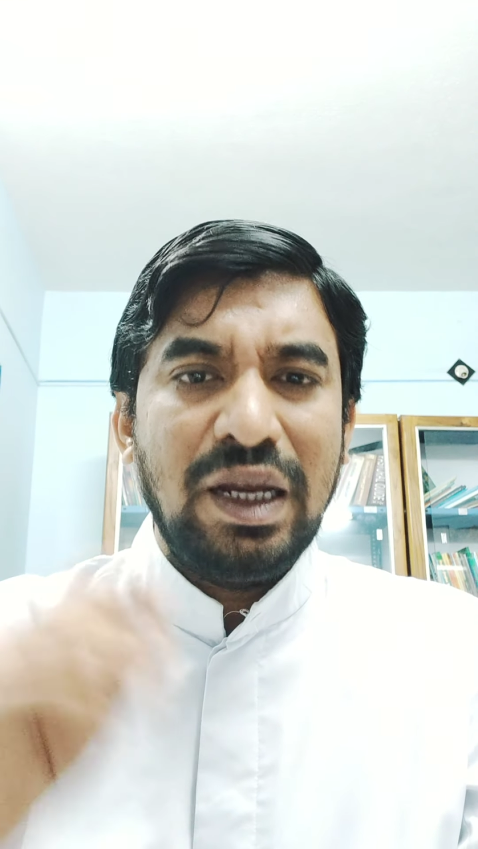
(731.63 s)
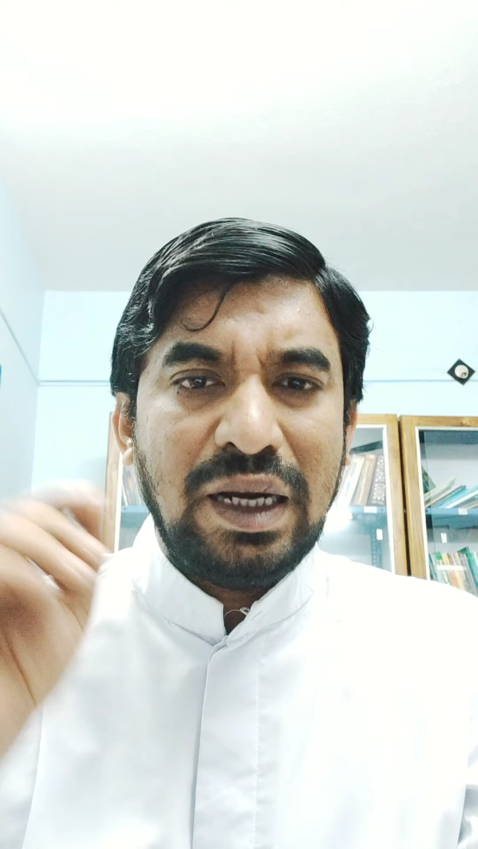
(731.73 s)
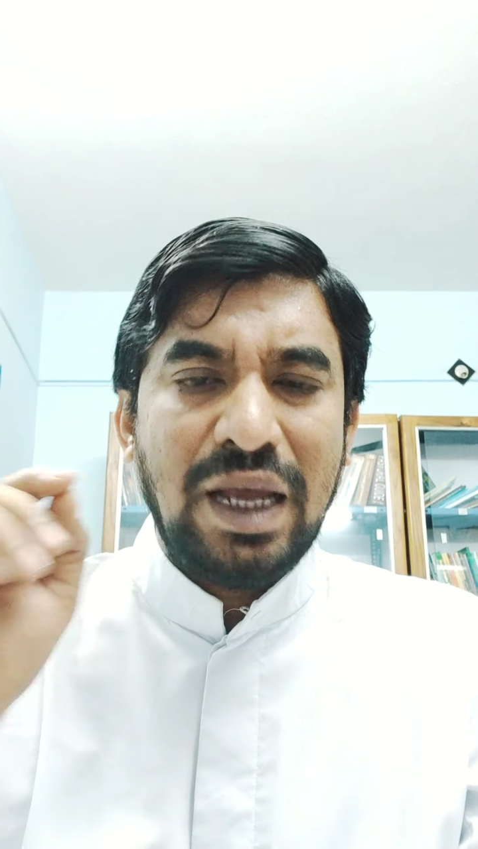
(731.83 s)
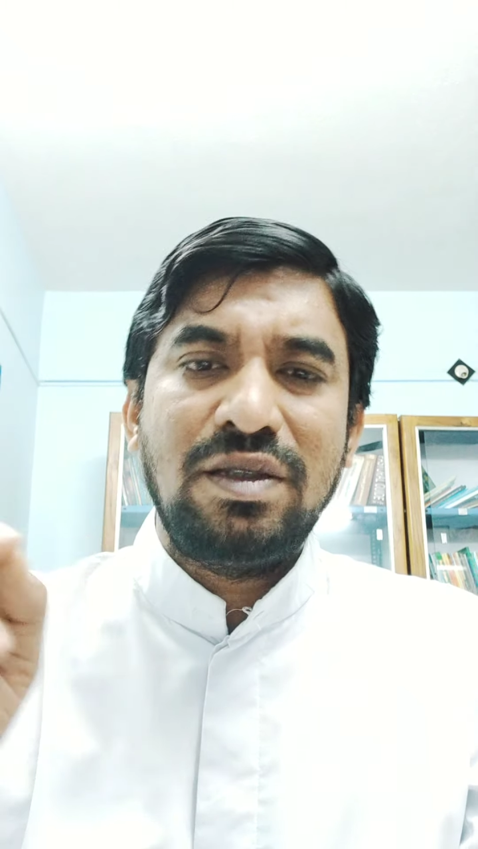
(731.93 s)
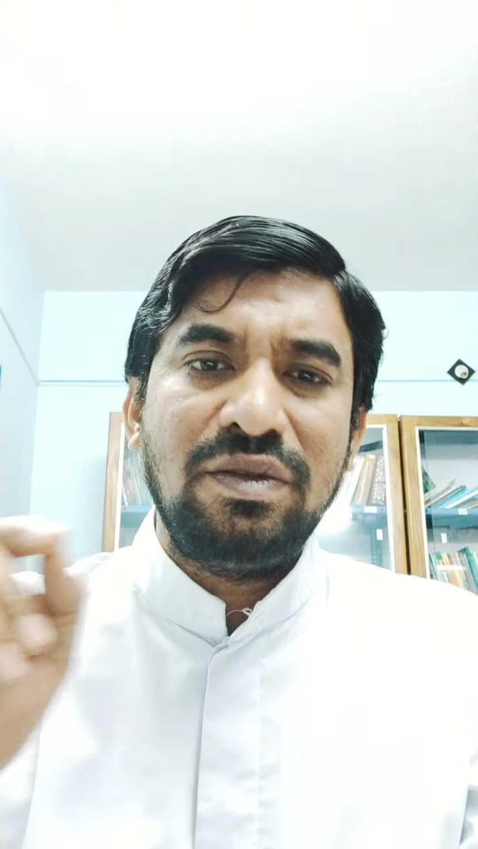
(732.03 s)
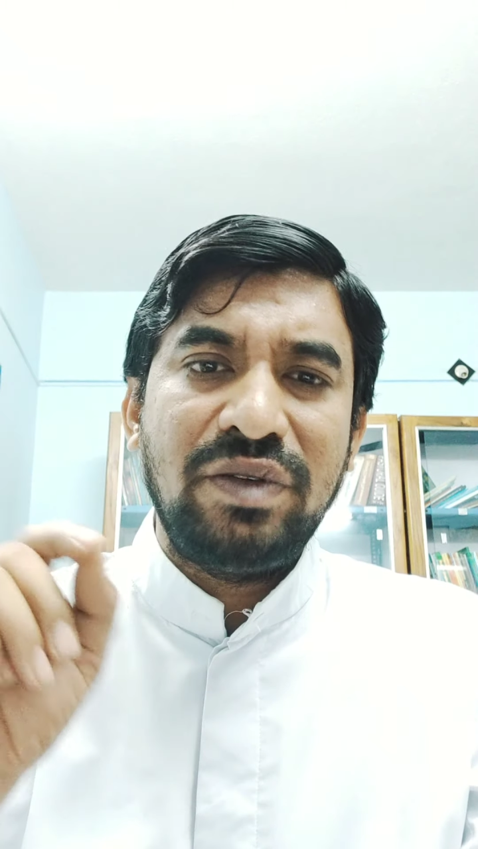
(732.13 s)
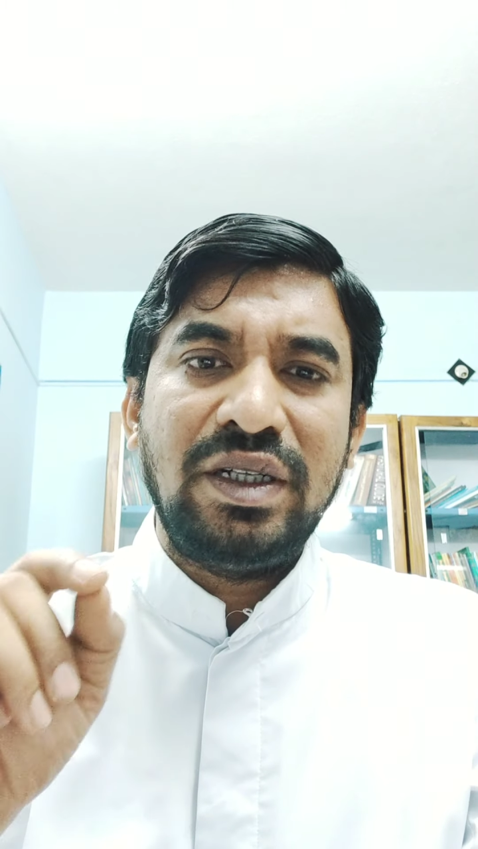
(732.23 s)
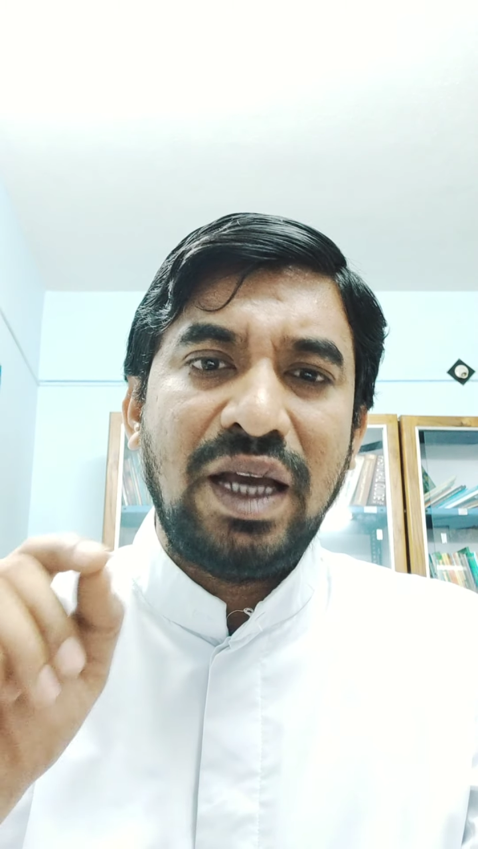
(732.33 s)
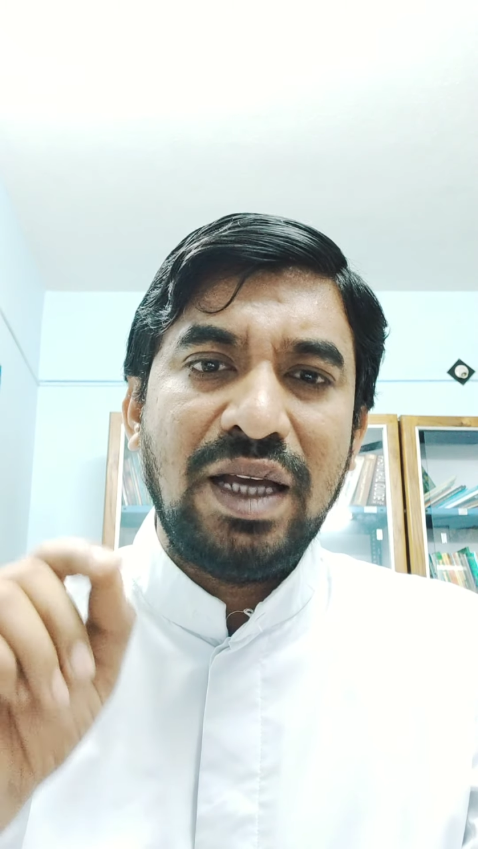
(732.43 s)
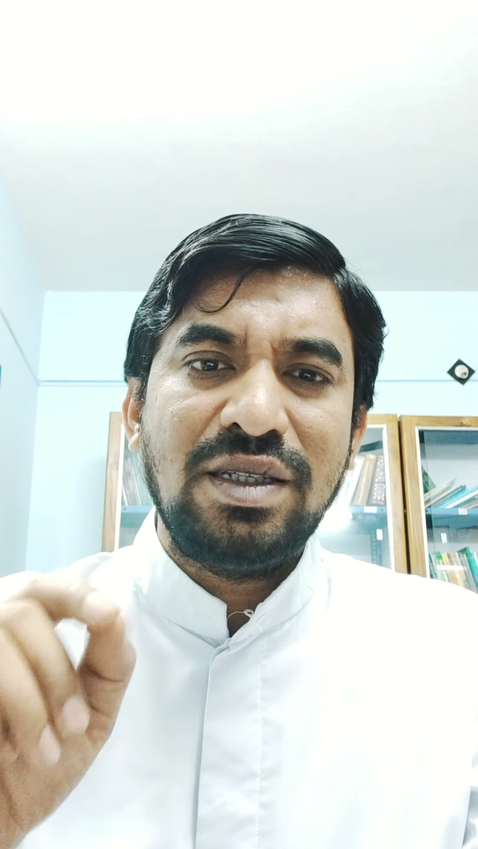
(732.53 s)
classified
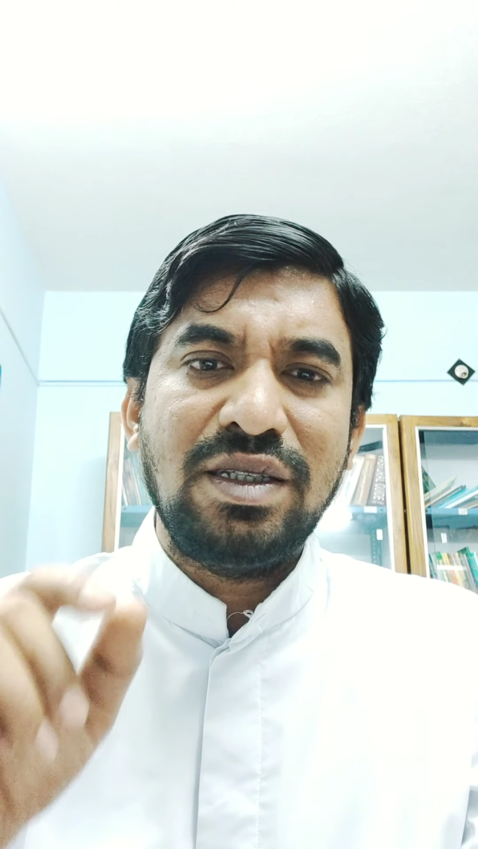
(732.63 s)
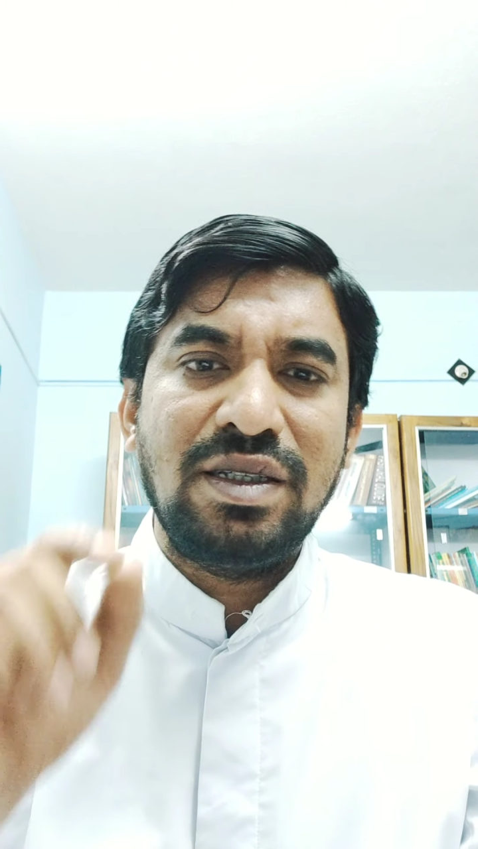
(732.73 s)
as